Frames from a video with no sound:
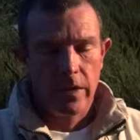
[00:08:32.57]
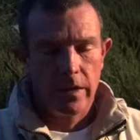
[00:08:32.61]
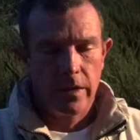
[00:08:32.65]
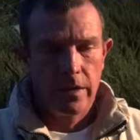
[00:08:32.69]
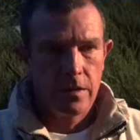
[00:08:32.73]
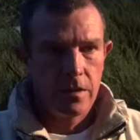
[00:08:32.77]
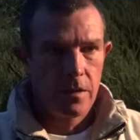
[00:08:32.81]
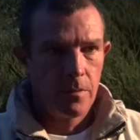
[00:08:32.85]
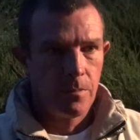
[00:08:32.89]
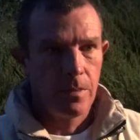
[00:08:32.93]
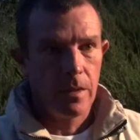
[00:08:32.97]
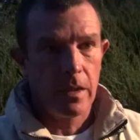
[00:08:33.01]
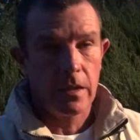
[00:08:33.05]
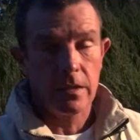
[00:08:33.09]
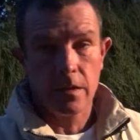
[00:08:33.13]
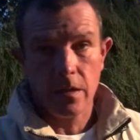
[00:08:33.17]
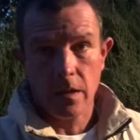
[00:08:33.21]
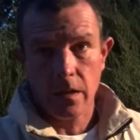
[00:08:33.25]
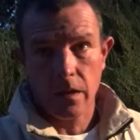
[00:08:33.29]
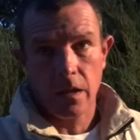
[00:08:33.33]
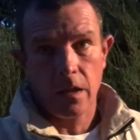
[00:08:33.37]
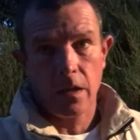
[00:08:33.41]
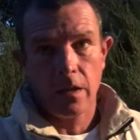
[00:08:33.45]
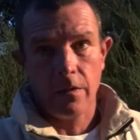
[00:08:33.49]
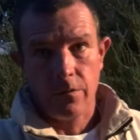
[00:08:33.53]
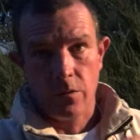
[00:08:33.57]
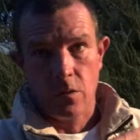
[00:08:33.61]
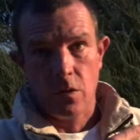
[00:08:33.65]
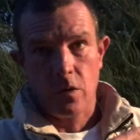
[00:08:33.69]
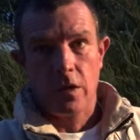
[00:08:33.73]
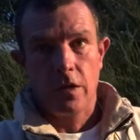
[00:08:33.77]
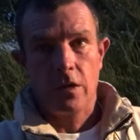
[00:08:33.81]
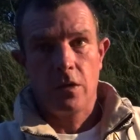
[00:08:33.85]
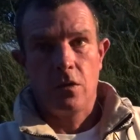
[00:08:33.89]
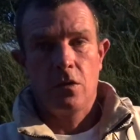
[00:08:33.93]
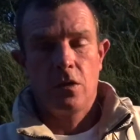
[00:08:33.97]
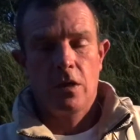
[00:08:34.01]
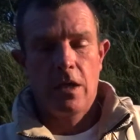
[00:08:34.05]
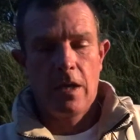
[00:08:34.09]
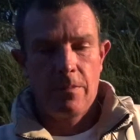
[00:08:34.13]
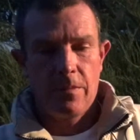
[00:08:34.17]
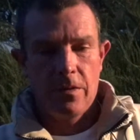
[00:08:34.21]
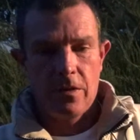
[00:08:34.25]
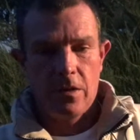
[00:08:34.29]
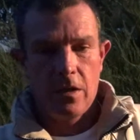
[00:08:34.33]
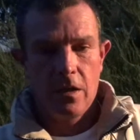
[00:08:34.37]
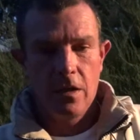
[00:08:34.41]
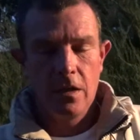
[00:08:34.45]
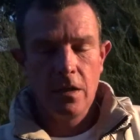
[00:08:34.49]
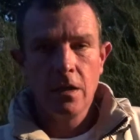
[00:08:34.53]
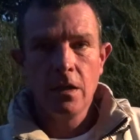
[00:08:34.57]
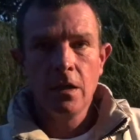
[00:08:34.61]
There's a place, I think you've got it on camera.